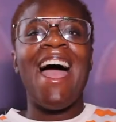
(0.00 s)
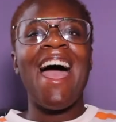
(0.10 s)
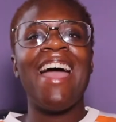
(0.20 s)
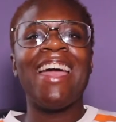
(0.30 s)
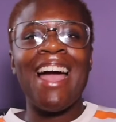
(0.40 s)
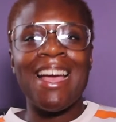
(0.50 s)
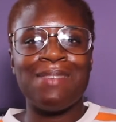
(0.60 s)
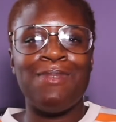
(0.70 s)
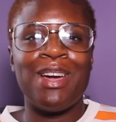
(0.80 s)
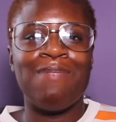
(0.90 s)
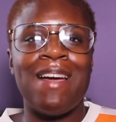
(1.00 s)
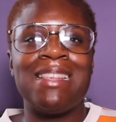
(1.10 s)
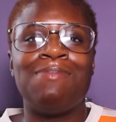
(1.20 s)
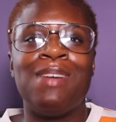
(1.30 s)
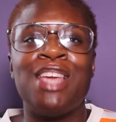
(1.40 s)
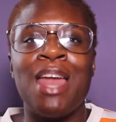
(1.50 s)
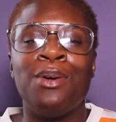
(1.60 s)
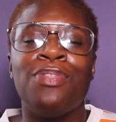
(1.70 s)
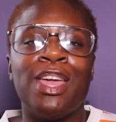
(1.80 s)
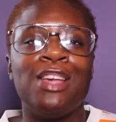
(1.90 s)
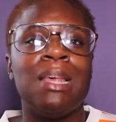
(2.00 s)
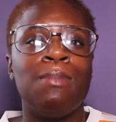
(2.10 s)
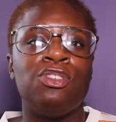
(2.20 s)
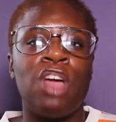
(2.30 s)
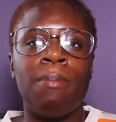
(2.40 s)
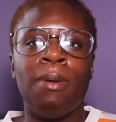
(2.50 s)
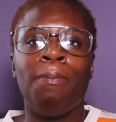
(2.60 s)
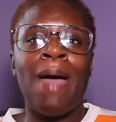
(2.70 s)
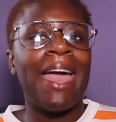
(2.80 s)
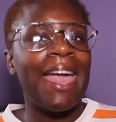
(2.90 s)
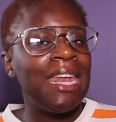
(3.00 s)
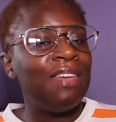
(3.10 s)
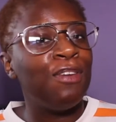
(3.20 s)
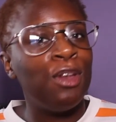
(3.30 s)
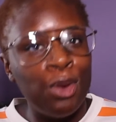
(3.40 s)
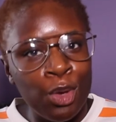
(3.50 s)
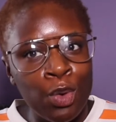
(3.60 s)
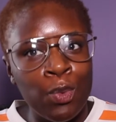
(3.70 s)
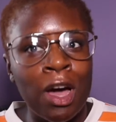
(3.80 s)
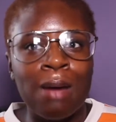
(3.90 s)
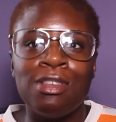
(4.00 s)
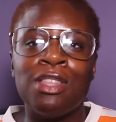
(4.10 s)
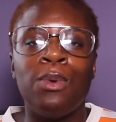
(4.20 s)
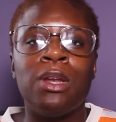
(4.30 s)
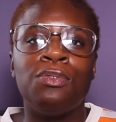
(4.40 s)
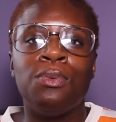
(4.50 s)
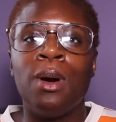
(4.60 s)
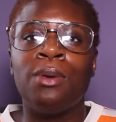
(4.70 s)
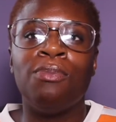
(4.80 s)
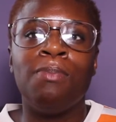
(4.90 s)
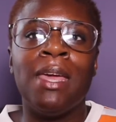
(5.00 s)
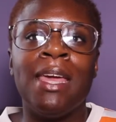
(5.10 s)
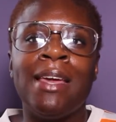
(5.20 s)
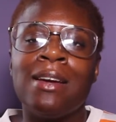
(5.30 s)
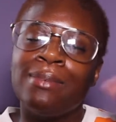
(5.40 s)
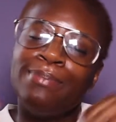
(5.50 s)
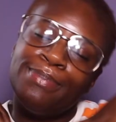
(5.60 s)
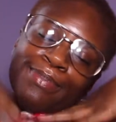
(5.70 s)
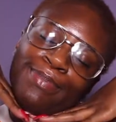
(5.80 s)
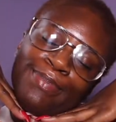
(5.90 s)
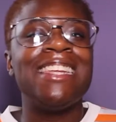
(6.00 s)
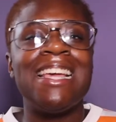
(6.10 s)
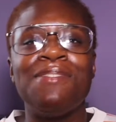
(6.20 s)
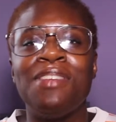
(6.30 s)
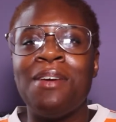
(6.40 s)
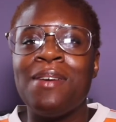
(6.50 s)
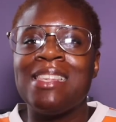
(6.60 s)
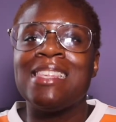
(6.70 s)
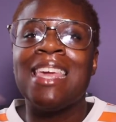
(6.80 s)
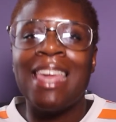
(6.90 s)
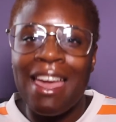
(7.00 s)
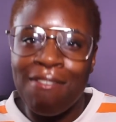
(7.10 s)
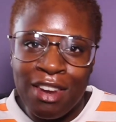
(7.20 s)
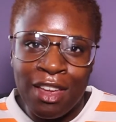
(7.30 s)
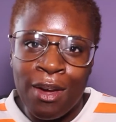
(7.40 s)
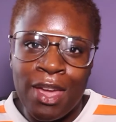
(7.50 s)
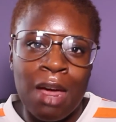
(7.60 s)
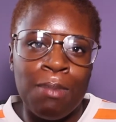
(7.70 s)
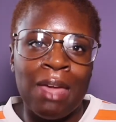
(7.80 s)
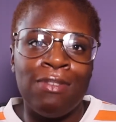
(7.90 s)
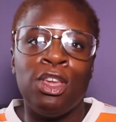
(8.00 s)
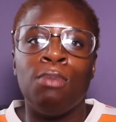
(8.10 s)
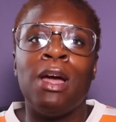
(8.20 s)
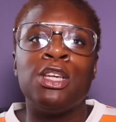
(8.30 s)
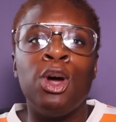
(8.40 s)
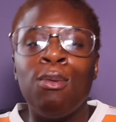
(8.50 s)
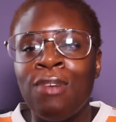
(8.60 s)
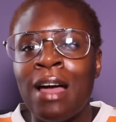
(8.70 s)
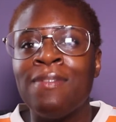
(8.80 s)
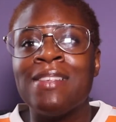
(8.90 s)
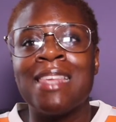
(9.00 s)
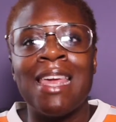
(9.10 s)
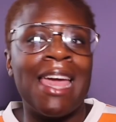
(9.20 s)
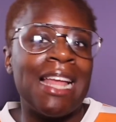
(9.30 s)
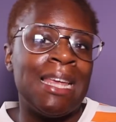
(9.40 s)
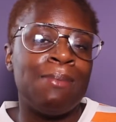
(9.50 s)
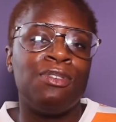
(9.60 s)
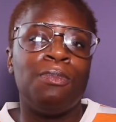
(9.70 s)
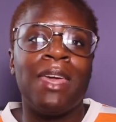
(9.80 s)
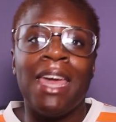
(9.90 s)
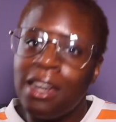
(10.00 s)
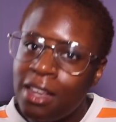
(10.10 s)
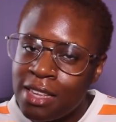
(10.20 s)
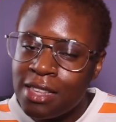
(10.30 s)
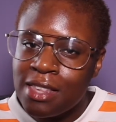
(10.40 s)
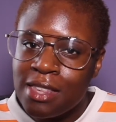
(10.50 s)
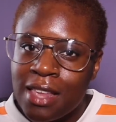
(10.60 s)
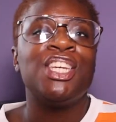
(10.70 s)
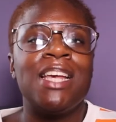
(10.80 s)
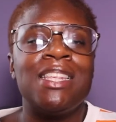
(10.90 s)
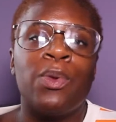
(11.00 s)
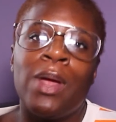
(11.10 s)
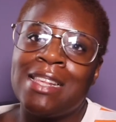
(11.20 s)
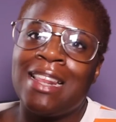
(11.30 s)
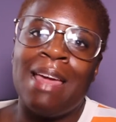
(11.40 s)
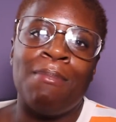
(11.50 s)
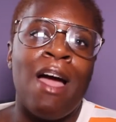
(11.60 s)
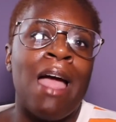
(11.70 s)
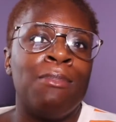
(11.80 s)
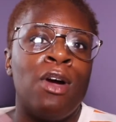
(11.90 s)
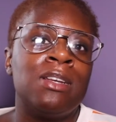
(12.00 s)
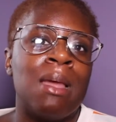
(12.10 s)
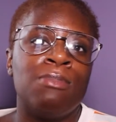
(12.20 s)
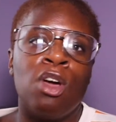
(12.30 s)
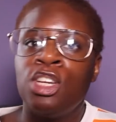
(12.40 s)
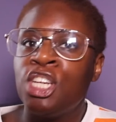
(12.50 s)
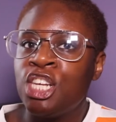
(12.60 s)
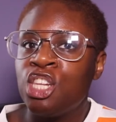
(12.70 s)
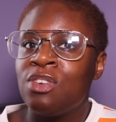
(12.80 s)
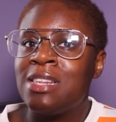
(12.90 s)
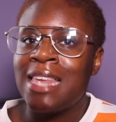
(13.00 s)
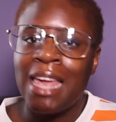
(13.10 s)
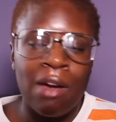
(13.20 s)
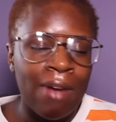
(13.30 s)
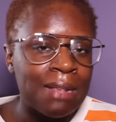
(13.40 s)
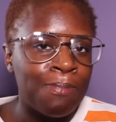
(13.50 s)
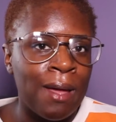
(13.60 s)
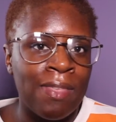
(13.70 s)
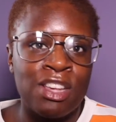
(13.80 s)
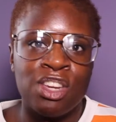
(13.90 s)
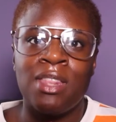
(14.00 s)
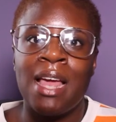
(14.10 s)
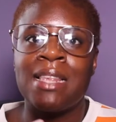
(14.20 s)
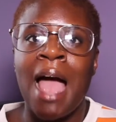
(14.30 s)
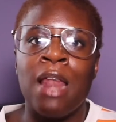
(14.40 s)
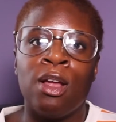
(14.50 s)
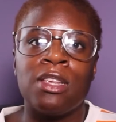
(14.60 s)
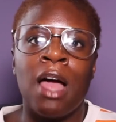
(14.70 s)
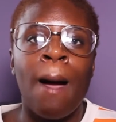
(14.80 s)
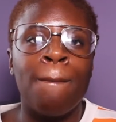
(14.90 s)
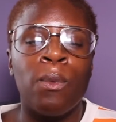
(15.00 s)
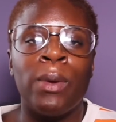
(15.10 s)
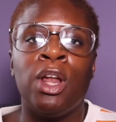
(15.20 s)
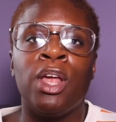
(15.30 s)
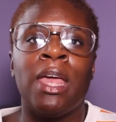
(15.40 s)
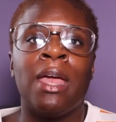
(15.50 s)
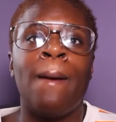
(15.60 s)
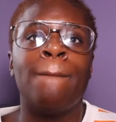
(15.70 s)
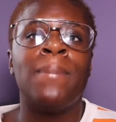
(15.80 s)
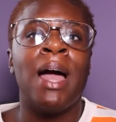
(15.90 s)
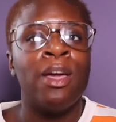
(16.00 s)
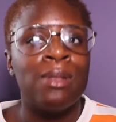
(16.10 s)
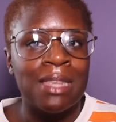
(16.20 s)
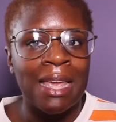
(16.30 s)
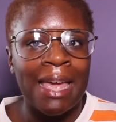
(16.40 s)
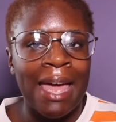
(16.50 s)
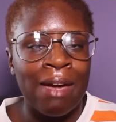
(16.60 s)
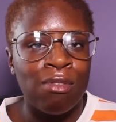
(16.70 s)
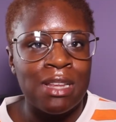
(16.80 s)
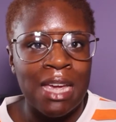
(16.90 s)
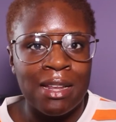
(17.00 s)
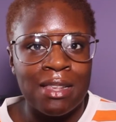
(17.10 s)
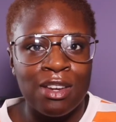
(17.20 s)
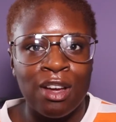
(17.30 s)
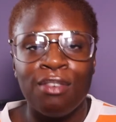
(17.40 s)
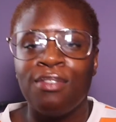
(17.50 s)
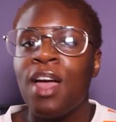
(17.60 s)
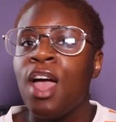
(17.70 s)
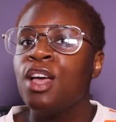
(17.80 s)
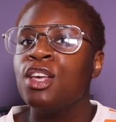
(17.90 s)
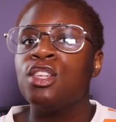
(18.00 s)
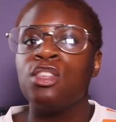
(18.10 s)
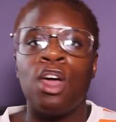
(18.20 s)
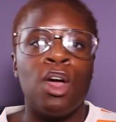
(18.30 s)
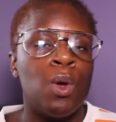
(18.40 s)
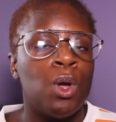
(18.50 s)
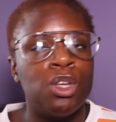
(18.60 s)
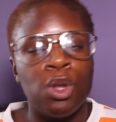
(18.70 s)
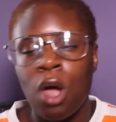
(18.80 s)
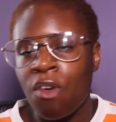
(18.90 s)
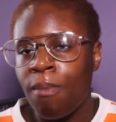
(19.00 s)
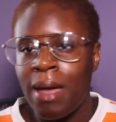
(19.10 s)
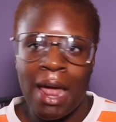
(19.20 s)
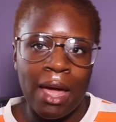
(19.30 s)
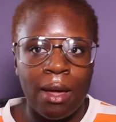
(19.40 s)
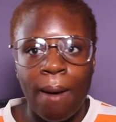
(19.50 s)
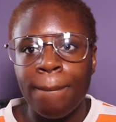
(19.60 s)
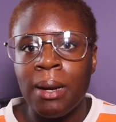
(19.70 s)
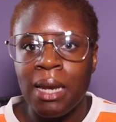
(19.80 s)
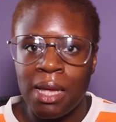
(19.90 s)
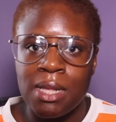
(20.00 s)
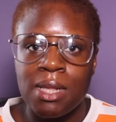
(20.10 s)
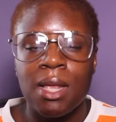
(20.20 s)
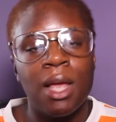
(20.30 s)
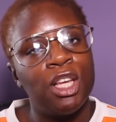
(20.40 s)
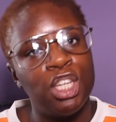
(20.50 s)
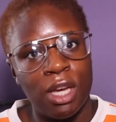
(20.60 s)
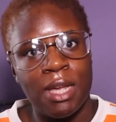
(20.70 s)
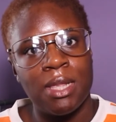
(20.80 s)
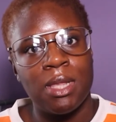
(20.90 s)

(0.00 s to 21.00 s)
Hi guys, and welcome back to my channel. Thank you so much for coming back, and if you're new, welcome to the wonderful world of me. Today's video is a skincare video, and I'll be giving you my top 5 skincare tips for beginners. Just a quick disclaimer, I am not a dermatologist or a skincare expert. These are just things I looked up when looking up my own skincare routine and stuff. So do not cover my neck, please. Cheers.